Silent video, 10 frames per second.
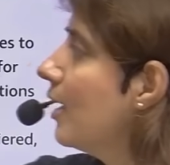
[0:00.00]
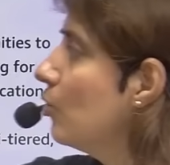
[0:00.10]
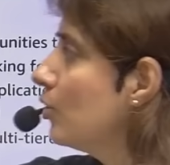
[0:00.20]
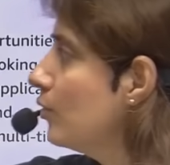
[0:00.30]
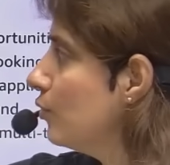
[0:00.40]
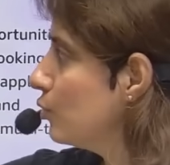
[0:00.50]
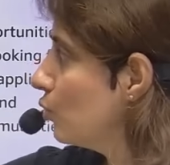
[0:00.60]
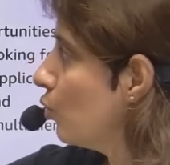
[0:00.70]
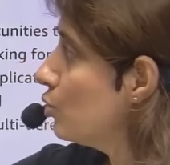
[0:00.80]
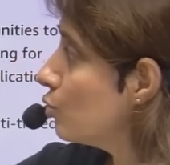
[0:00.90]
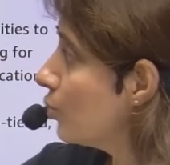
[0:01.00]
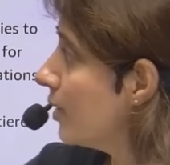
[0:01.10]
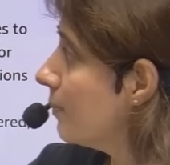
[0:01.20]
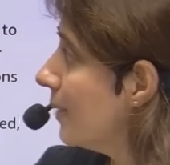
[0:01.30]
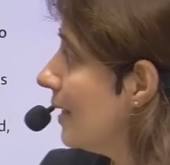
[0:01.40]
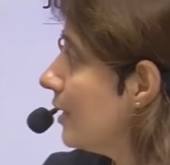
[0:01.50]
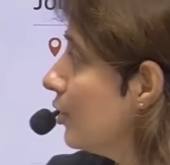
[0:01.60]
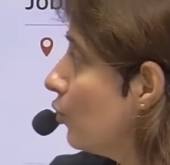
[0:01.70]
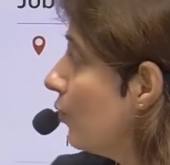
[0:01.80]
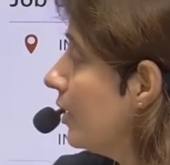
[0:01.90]
they are looking for those who can build
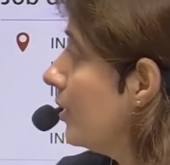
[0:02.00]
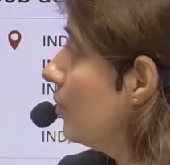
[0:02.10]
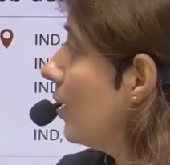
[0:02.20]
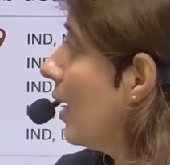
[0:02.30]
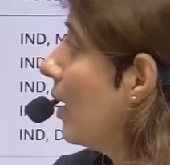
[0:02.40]
innovative